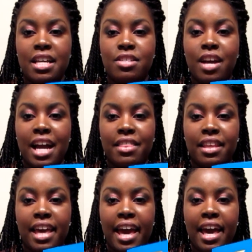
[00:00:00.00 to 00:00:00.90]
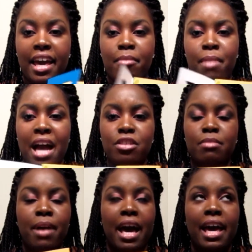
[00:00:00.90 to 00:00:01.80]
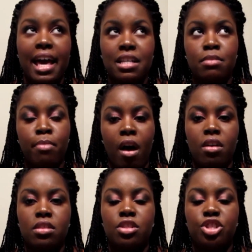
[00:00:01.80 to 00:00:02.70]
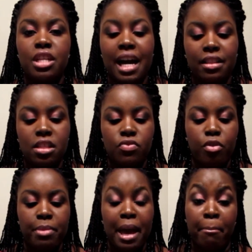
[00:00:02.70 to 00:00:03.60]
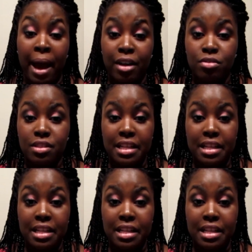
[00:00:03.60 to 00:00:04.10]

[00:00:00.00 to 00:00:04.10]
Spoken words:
So I got the K. Actually, my ex-boss, she got these for me at Michael's.